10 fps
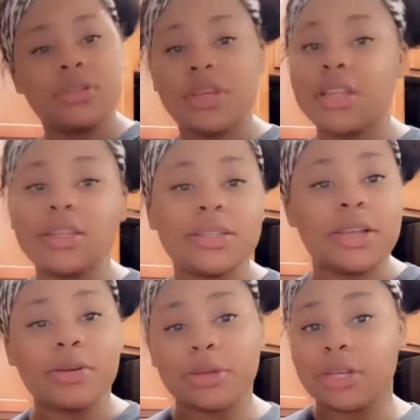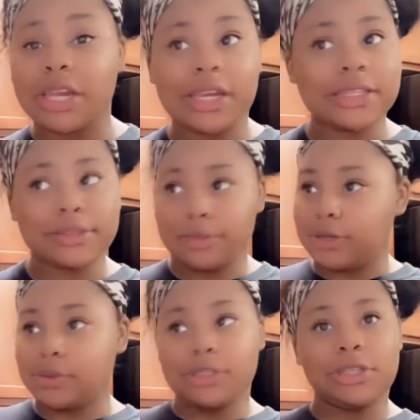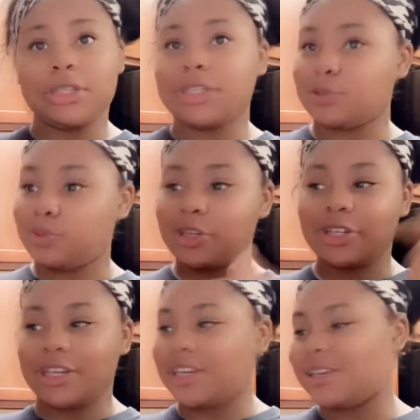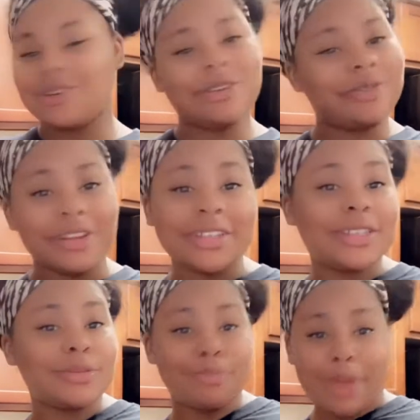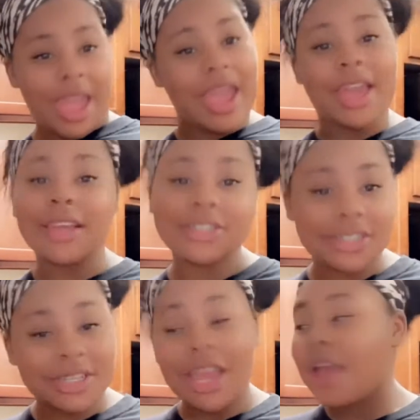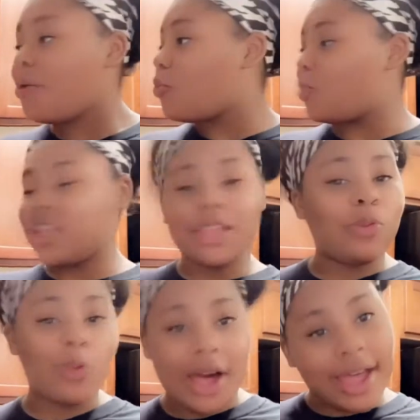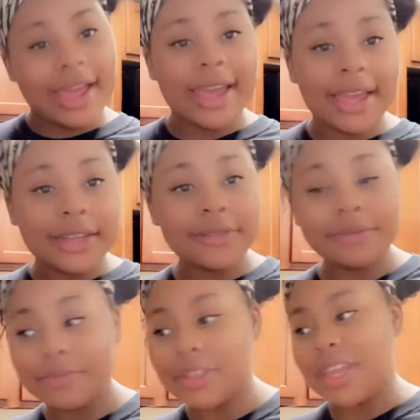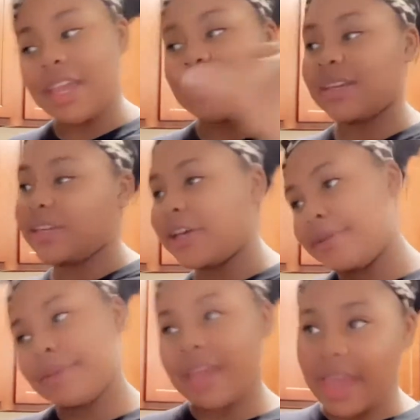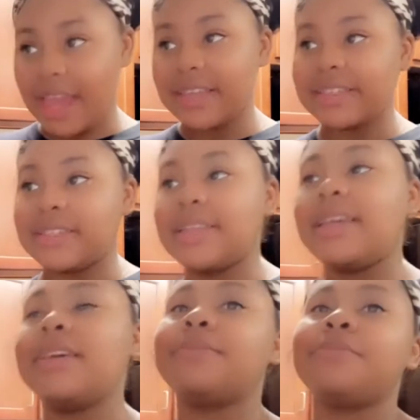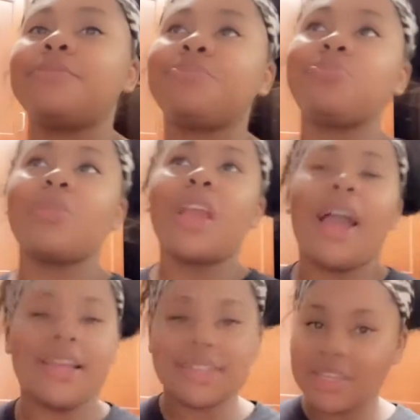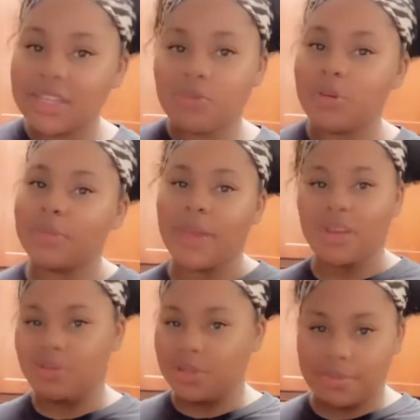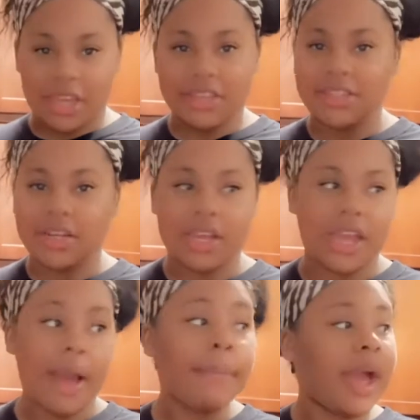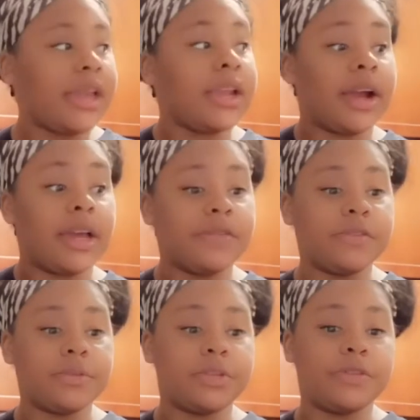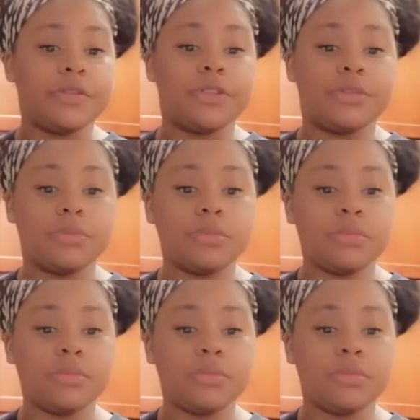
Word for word: It looks so good and smell good. Cause period, your girl finna smash with the wine and the cupcakes. I didn't want to make them cupcakes tonight. I might not, for real, for real